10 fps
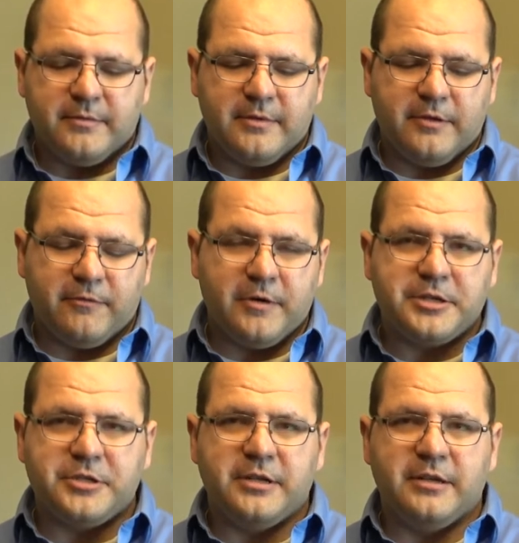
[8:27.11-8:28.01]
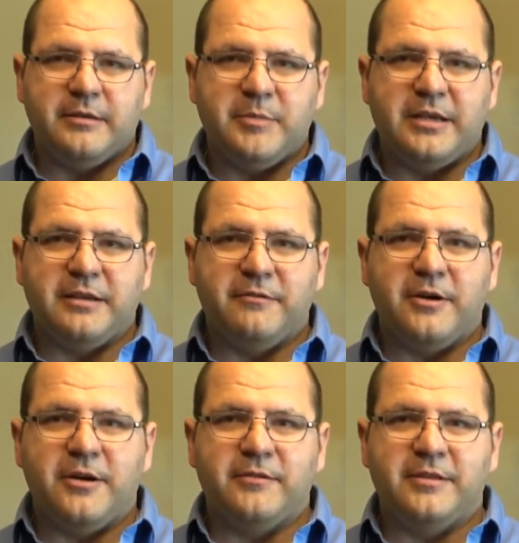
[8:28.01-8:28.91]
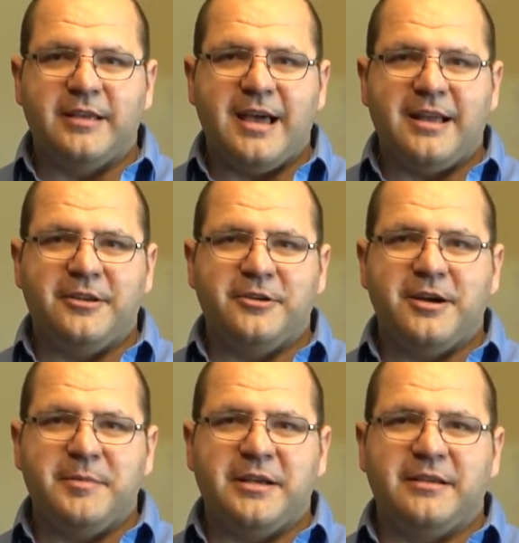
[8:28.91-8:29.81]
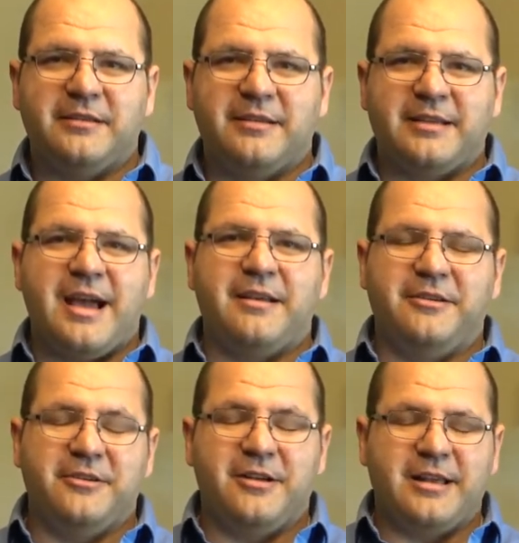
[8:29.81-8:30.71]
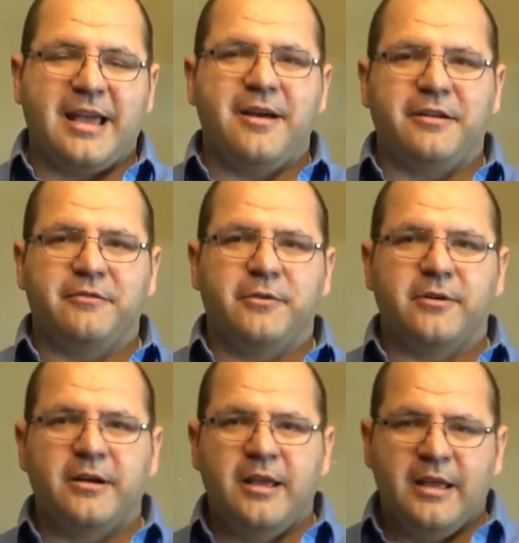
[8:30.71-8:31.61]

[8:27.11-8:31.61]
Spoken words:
the friction being involved that you're not accounting for.